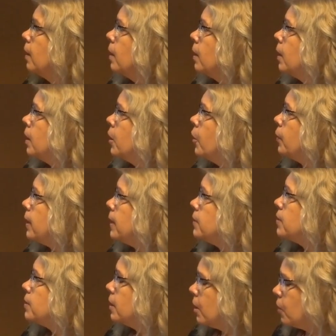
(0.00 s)

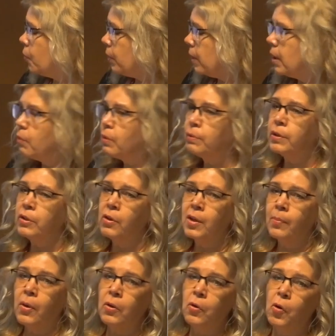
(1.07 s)
When we talk
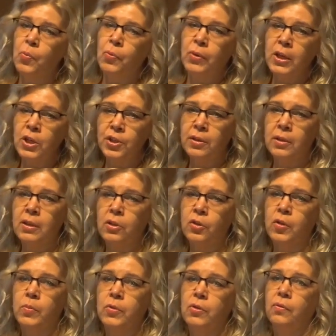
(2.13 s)
about cooperation in
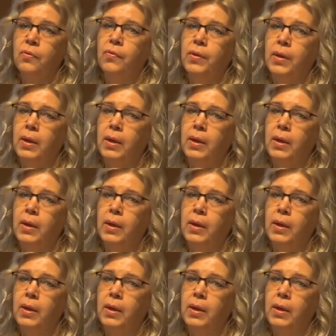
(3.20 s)
terms of